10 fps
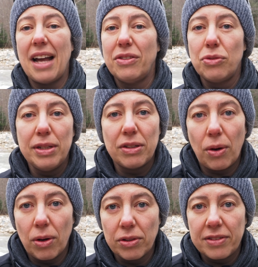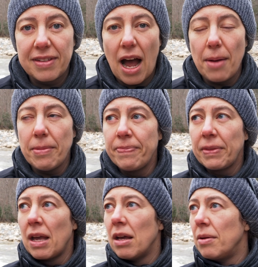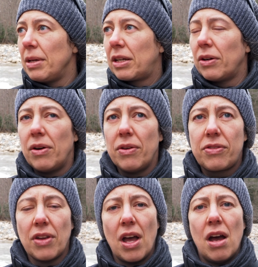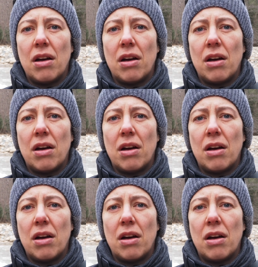I do it all the time because